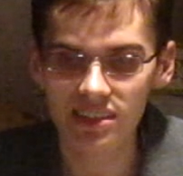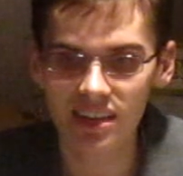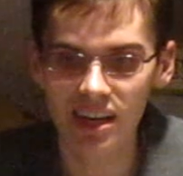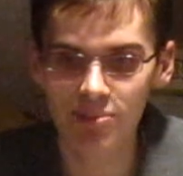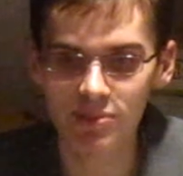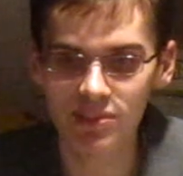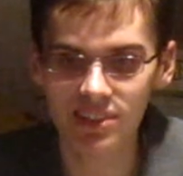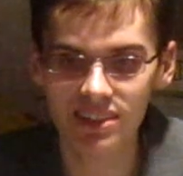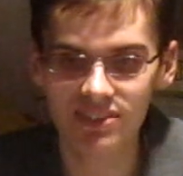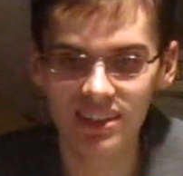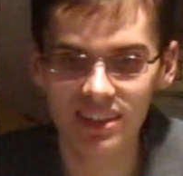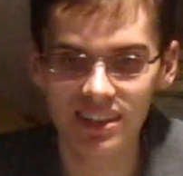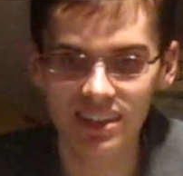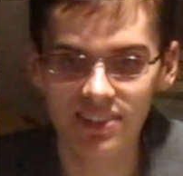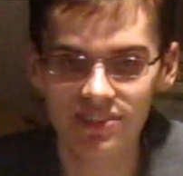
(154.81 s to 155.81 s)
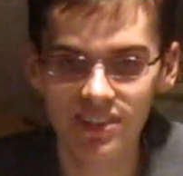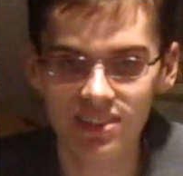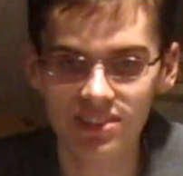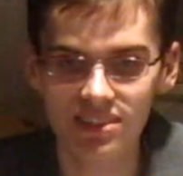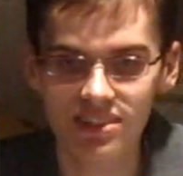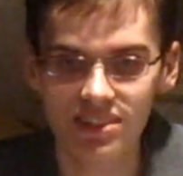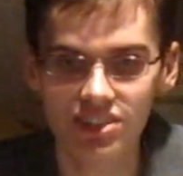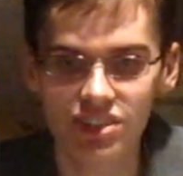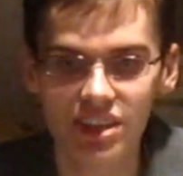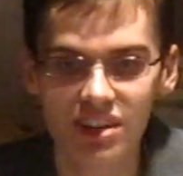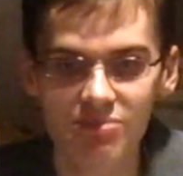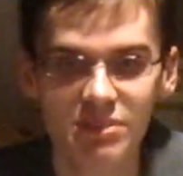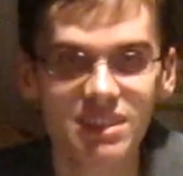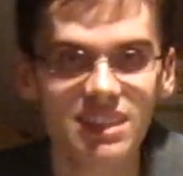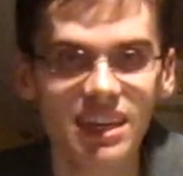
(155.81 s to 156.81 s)
I believe that if this decision
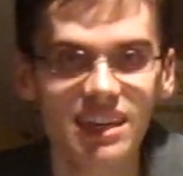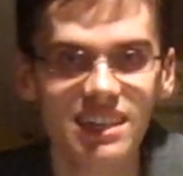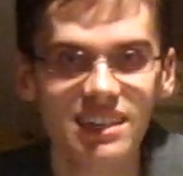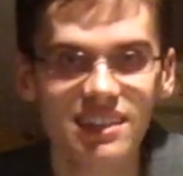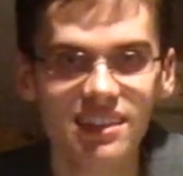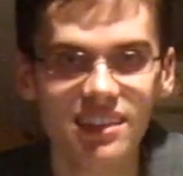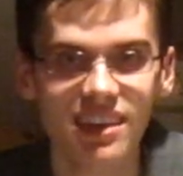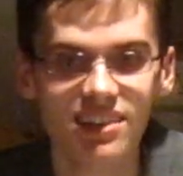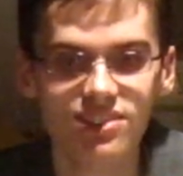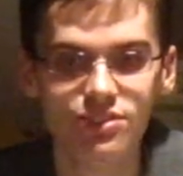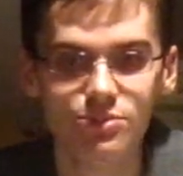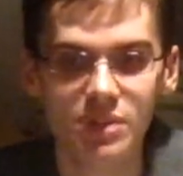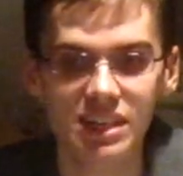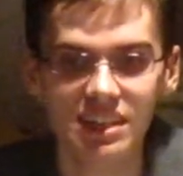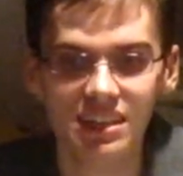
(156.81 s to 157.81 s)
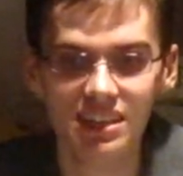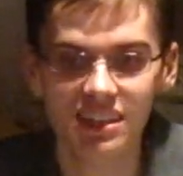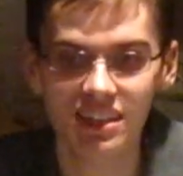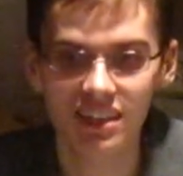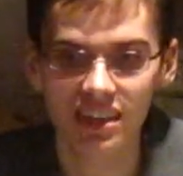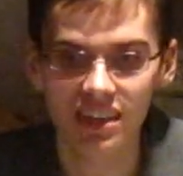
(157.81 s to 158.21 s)
had been taken last week,